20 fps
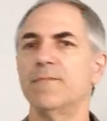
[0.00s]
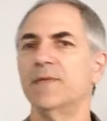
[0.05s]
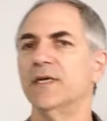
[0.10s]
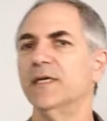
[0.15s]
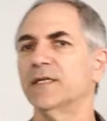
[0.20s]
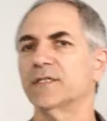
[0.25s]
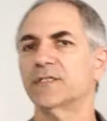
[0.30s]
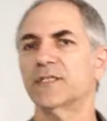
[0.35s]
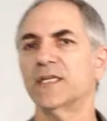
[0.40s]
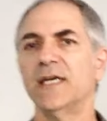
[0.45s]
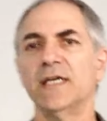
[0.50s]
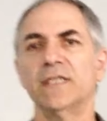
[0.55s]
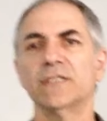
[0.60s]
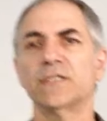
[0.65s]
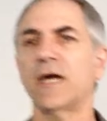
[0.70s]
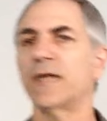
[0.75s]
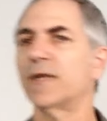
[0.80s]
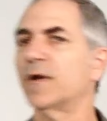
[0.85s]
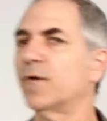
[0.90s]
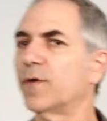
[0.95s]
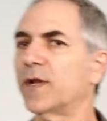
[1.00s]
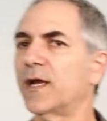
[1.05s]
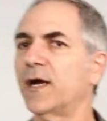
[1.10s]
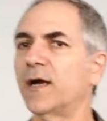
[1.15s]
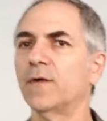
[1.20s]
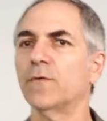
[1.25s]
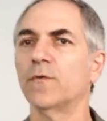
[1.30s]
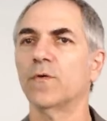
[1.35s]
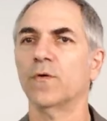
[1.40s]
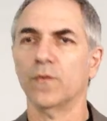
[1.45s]
In a sense, I know when
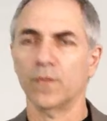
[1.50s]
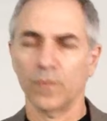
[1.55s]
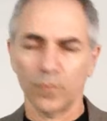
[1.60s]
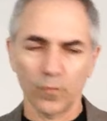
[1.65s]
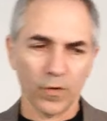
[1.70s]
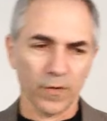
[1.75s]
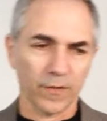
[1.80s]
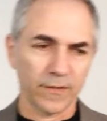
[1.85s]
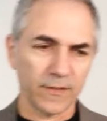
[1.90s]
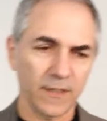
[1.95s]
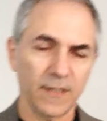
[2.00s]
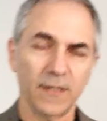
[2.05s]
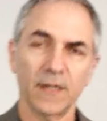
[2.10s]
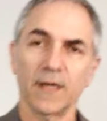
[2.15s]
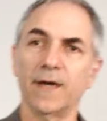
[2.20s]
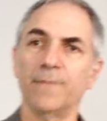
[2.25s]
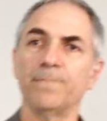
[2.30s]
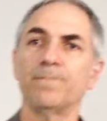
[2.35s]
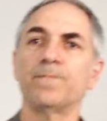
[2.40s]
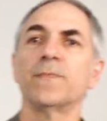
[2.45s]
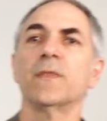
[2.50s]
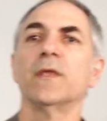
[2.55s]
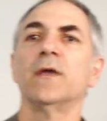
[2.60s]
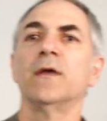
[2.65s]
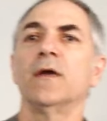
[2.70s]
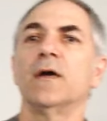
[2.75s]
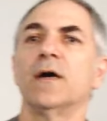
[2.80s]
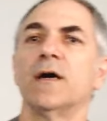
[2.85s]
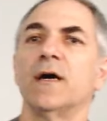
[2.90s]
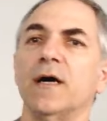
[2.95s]
I worked in
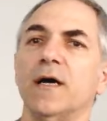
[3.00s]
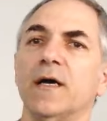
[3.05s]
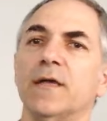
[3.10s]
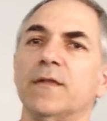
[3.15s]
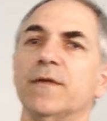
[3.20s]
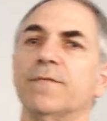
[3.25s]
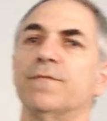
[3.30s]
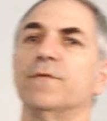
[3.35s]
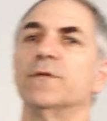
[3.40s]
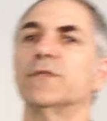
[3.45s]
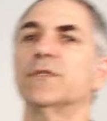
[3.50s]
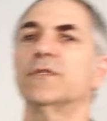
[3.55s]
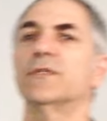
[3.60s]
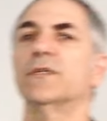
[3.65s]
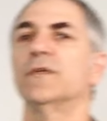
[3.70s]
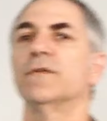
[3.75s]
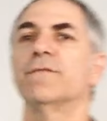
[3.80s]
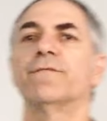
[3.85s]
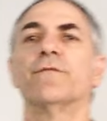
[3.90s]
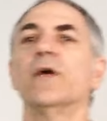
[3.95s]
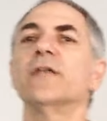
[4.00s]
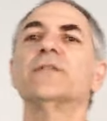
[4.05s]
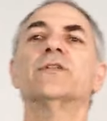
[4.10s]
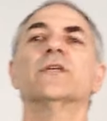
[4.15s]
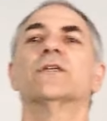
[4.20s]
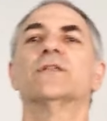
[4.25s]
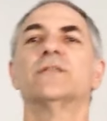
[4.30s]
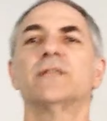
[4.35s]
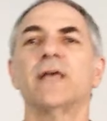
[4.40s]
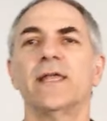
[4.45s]
different
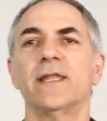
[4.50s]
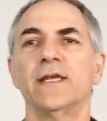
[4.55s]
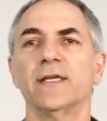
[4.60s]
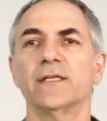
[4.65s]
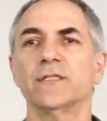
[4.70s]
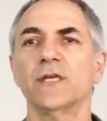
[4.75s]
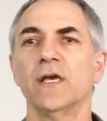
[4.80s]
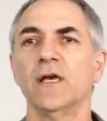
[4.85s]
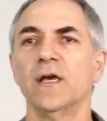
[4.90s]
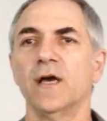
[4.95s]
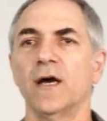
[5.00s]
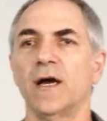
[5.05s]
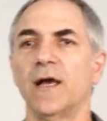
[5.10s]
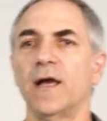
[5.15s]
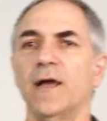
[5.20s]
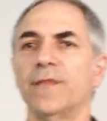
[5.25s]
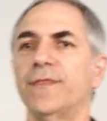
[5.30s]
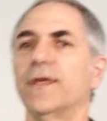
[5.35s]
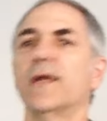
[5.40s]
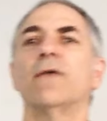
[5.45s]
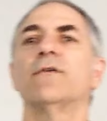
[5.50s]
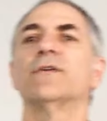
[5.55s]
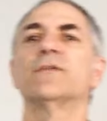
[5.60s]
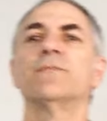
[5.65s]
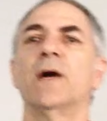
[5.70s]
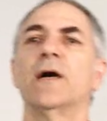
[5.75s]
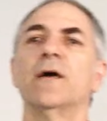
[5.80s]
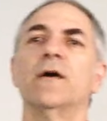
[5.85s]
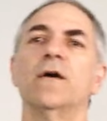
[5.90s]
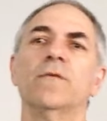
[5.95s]
forensic settings, I think I was
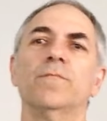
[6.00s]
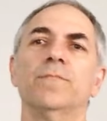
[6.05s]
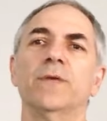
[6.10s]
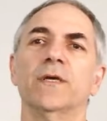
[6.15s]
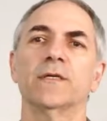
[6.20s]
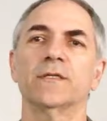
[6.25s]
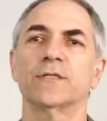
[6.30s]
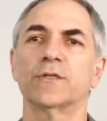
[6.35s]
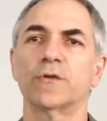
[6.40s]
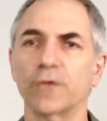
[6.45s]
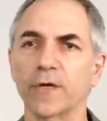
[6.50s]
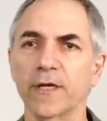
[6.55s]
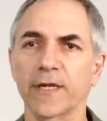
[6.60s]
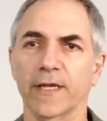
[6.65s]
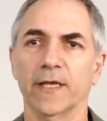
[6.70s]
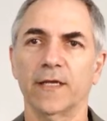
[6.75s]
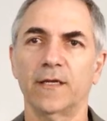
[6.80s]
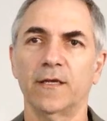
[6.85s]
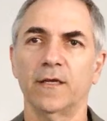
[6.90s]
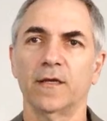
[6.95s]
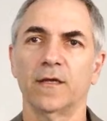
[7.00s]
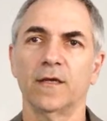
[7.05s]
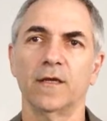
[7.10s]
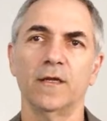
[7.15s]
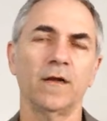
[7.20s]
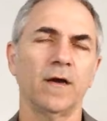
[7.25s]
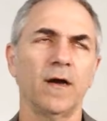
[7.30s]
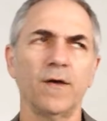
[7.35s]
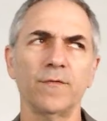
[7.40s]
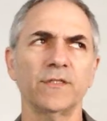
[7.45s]
my own biggest critic.
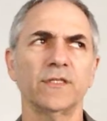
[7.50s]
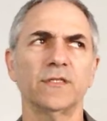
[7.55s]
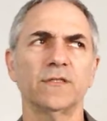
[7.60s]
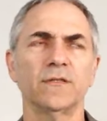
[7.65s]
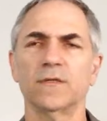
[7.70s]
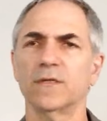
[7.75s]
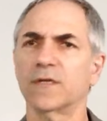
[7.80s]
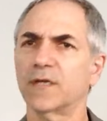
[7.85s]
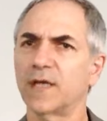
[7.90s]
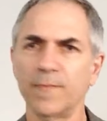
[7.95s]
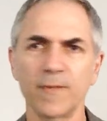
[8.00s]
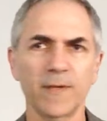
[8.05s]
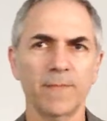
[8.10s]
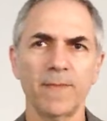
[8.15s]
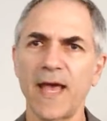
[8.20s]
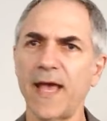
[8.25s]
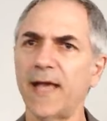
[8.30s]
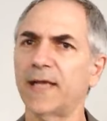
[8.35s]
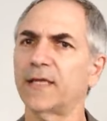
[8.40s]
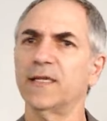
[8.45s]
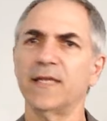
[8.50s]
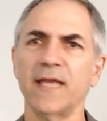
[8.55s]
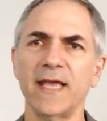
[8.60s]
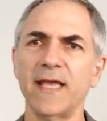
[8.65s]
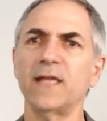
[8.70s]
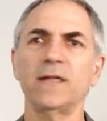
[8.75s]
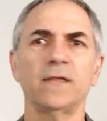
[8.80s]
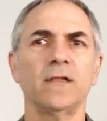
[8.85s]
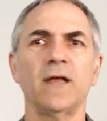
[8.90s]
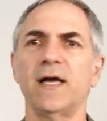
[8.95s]
You know, I was coming back and
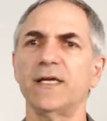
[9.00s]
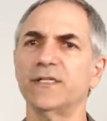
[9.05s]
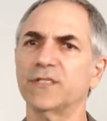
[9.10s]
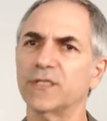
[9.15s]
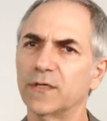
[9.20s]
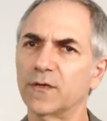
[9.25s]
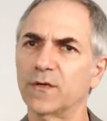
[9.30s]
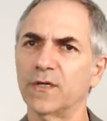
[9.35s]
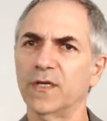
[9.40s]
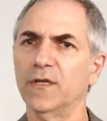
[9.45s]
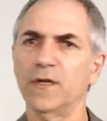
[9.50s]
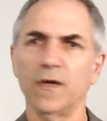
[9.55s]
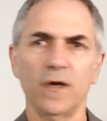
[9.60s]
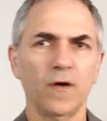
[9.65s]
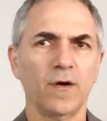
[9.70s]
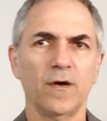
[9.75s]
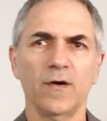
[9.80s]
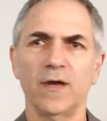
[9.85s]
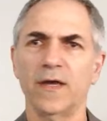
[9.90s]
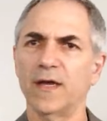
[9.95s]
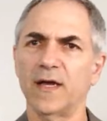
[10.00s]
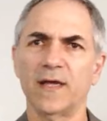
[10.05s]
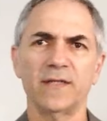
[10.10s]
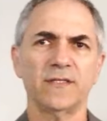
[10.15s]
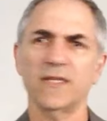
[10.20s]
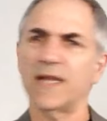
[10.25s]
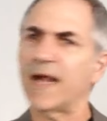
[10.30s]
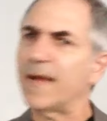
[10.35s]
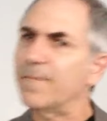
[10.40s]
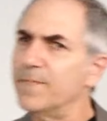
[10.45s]
analyzing, you know,
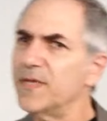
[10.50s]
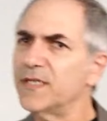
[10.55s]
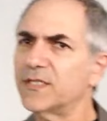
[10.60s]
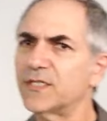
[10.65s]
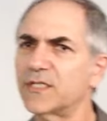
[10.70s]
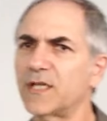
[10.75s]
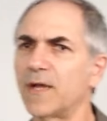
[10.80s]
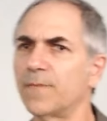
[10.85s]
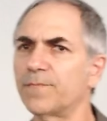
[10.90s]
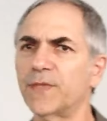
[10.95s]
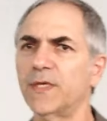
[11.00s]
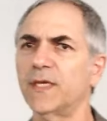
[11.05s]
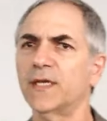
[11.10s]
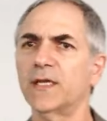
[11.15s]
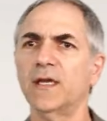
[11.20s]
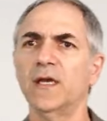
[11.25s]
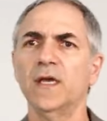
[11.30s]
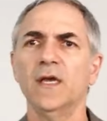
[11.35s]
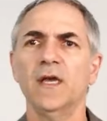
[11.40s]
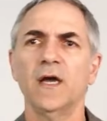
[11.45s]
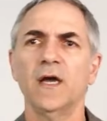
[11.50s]
did I miss something?